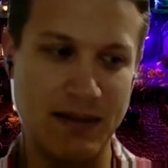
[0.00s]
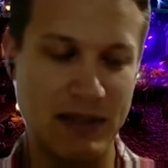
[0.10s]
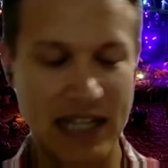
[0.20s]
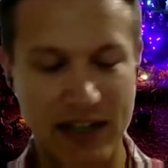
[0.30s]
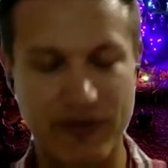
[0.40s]
I
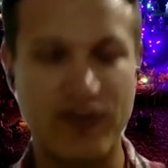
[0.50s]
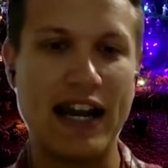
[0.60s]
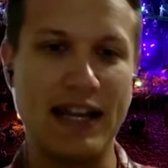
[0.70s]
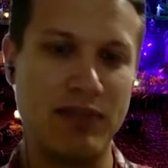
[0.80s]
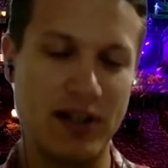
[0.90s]
mean, not
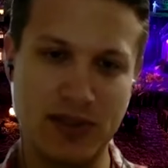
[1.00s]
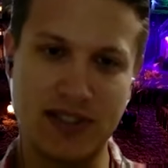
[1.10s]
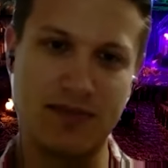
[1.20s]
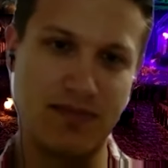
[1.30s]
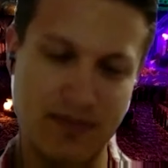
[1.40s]
fight, but it
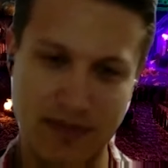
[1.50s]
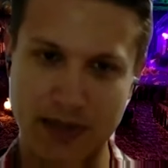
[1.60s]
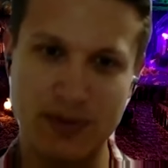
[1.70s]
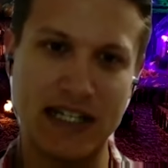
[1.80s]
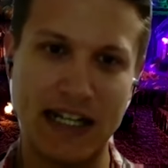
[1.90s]
was a,
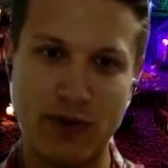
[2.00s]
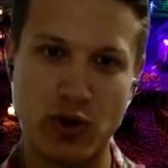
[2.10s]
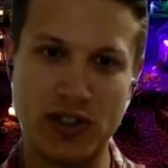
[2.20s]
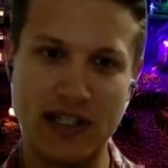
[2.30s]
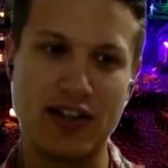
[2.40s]
it was kind of an
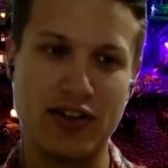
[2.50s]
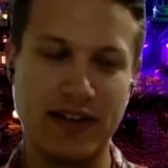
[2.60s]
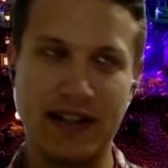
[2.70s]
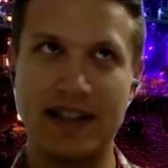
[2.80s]
ordeal.